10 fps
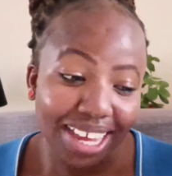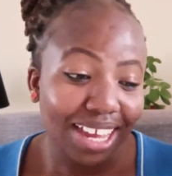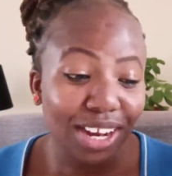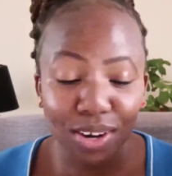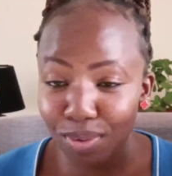
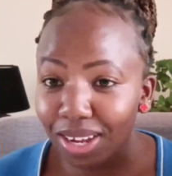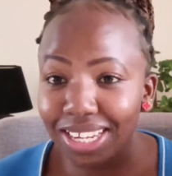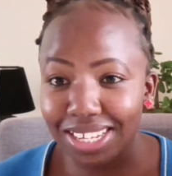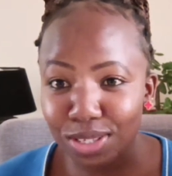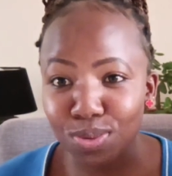No one
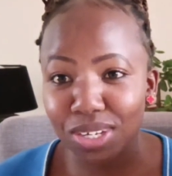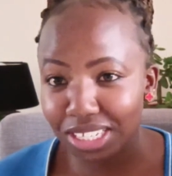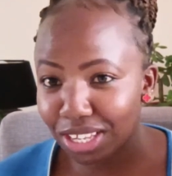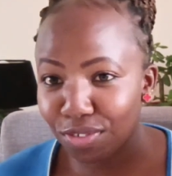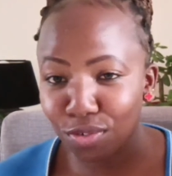is
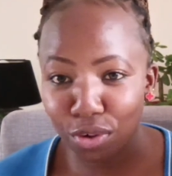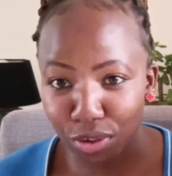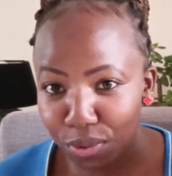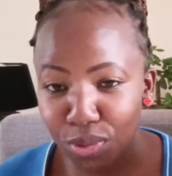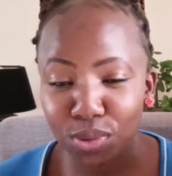waiting for
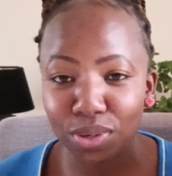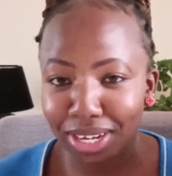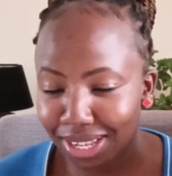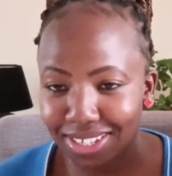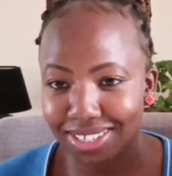you to
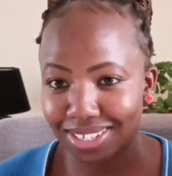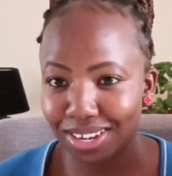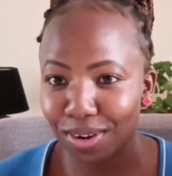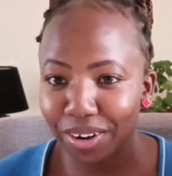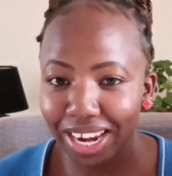rest,
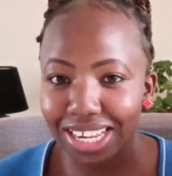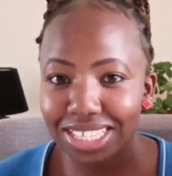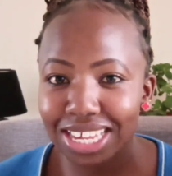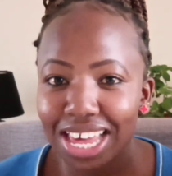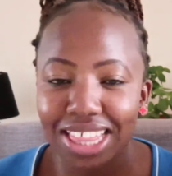all right?
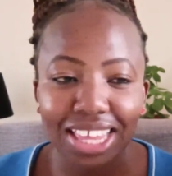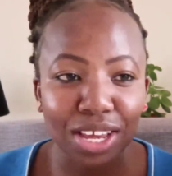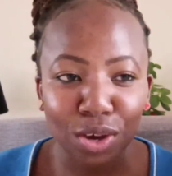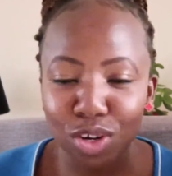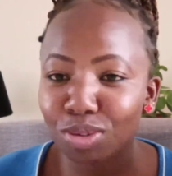The
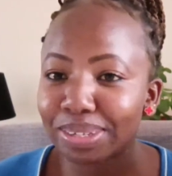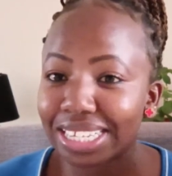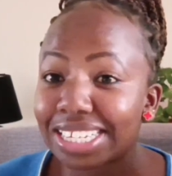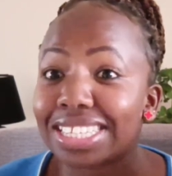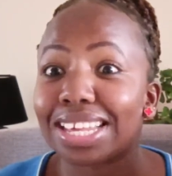economy
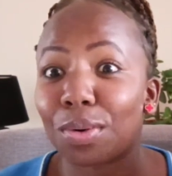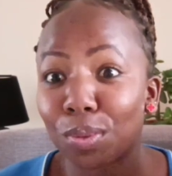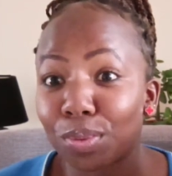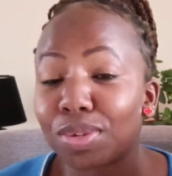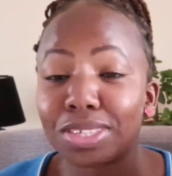is
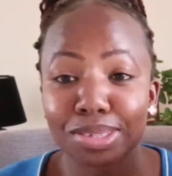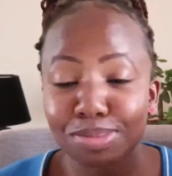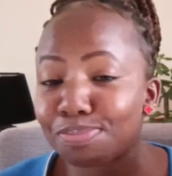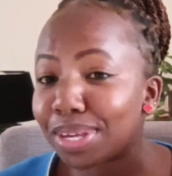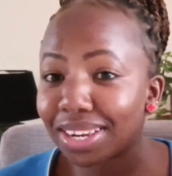
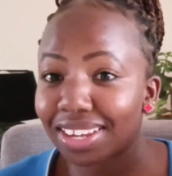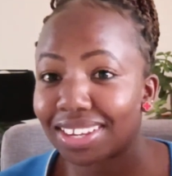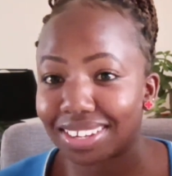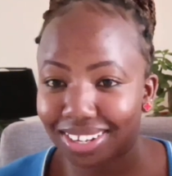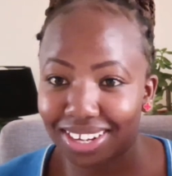
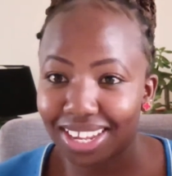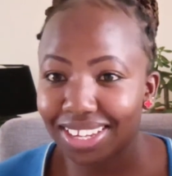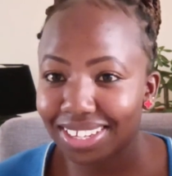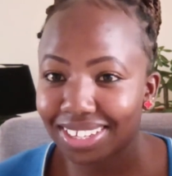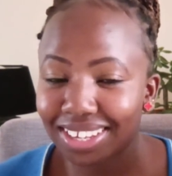spinning.
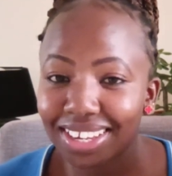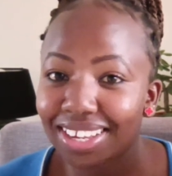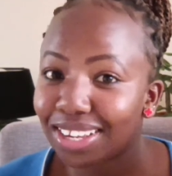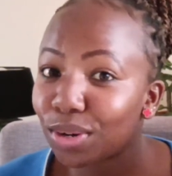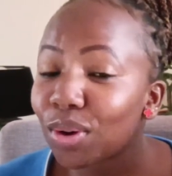
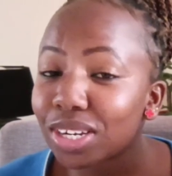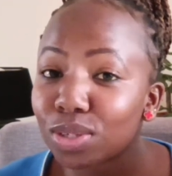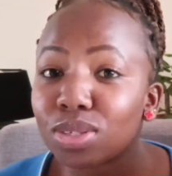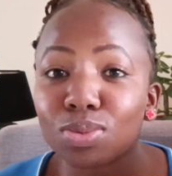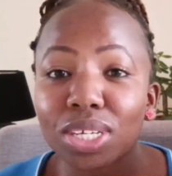No one
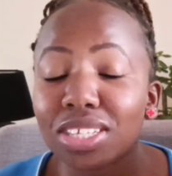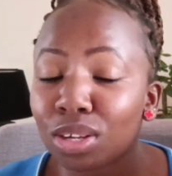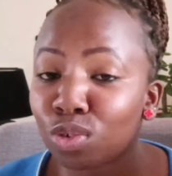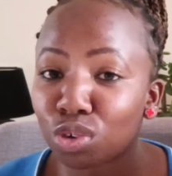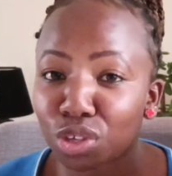is waiting
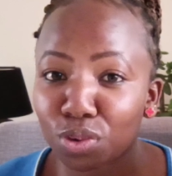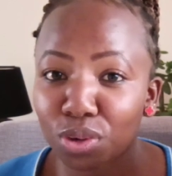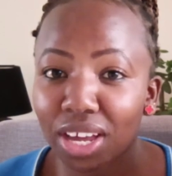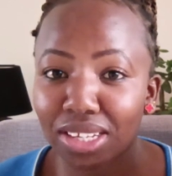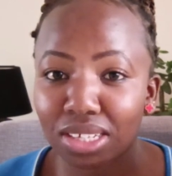for you,
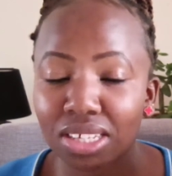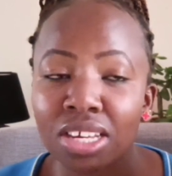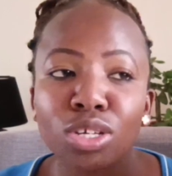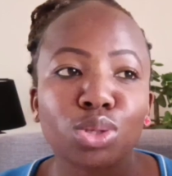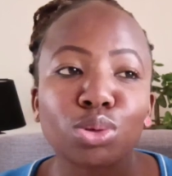honey.
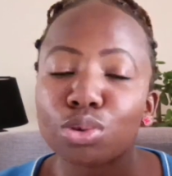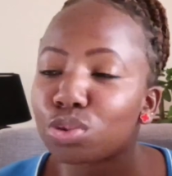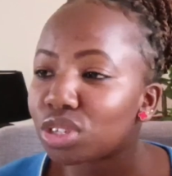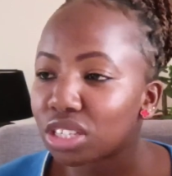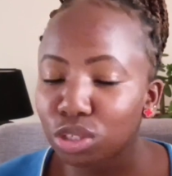So you
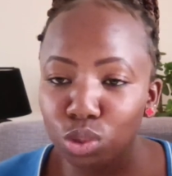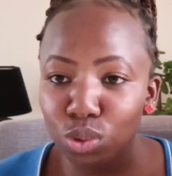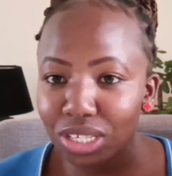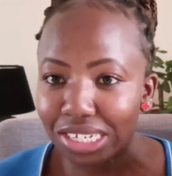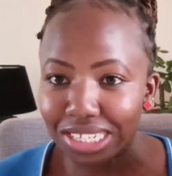need to
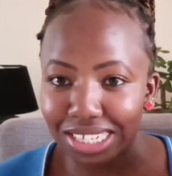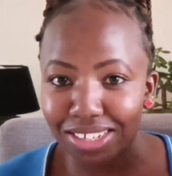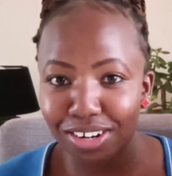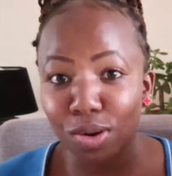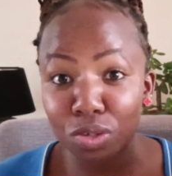hit the
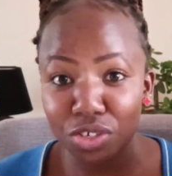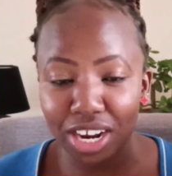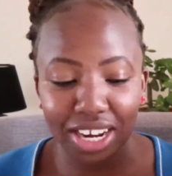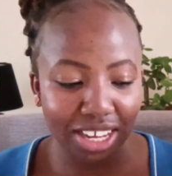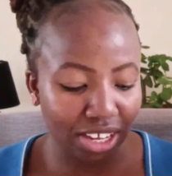ground
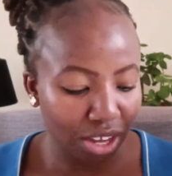running.